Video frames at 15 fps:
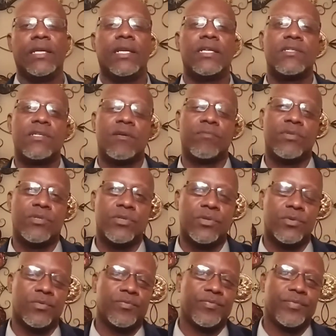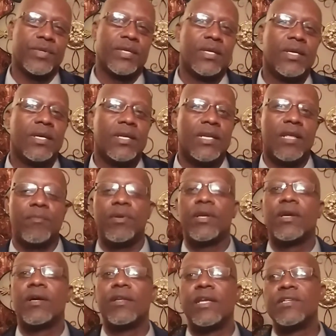That's number two.
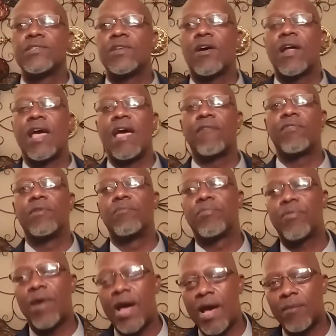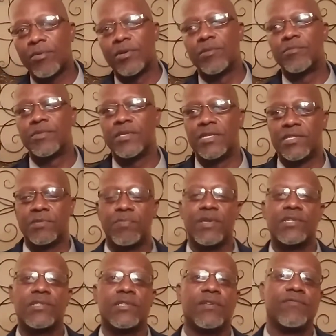They start having problems,
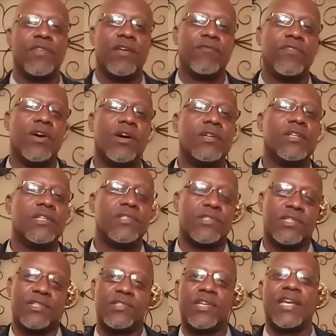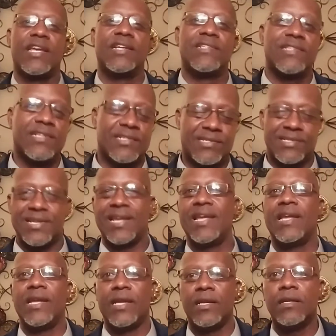especially if they've done this since age
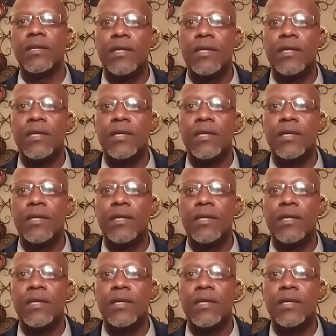16,